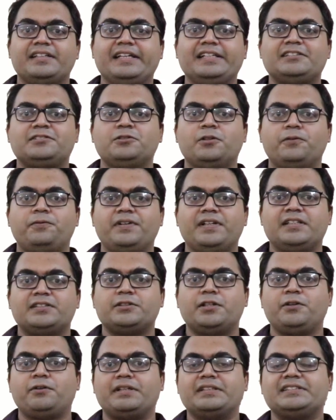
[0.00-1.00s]
eosinophils,
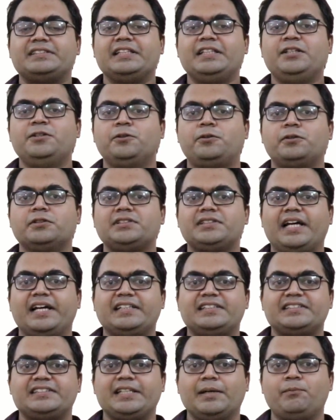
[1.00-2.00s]
so you can say
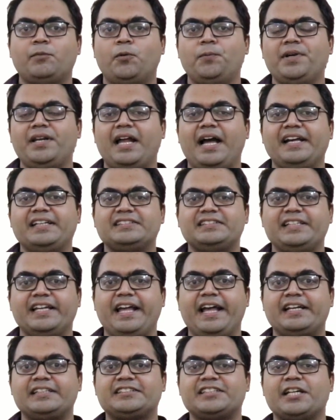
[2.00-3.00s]
leukocytes, they mobilize, they
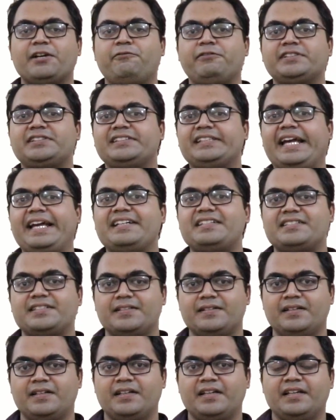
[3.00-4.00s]
extravasate,
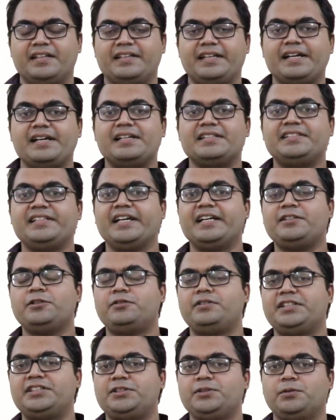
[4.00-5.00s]
they adhere to
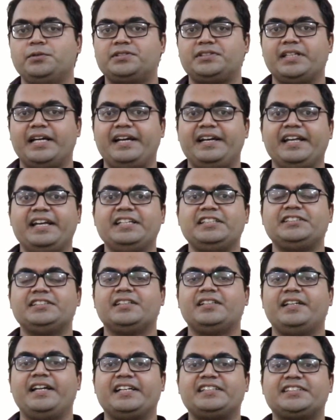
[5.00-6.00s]
tissues,
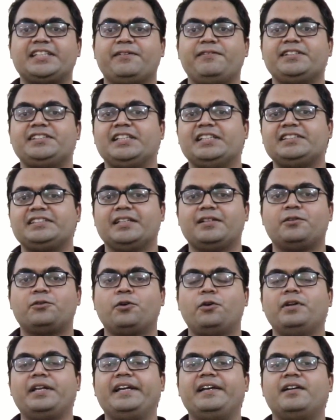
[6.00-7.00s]
adhesion, extravasation,
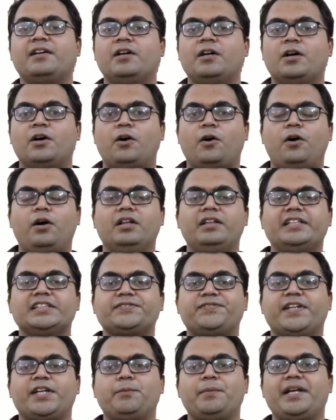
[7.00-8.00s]
rolling, all these
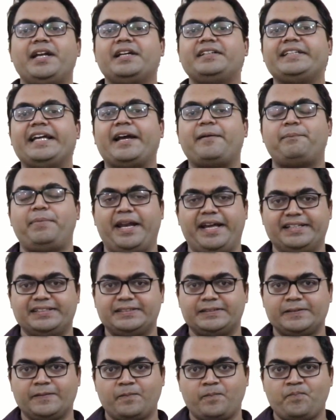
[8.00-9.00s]
phenomena take
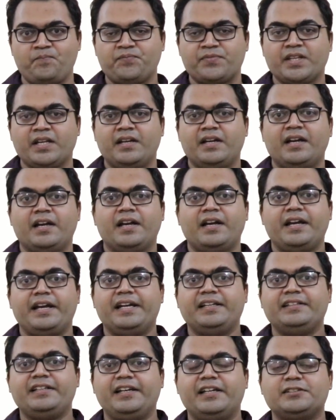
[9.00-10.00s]
place.
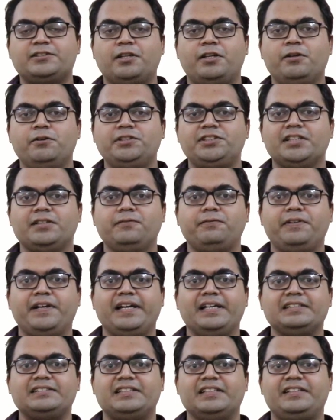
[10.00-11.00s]
In the resolution
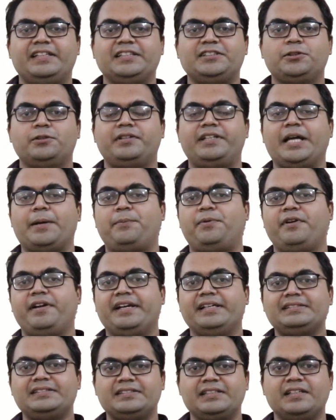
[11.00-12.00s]
phase, the tissue debris
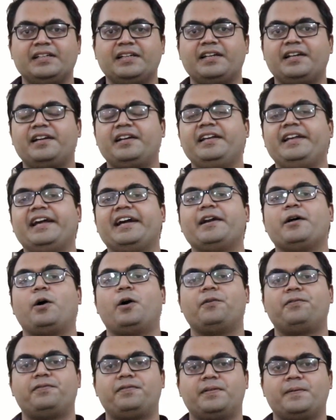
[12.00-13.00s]
is cleared
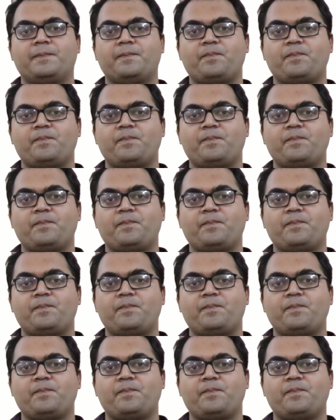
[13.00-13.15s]
off.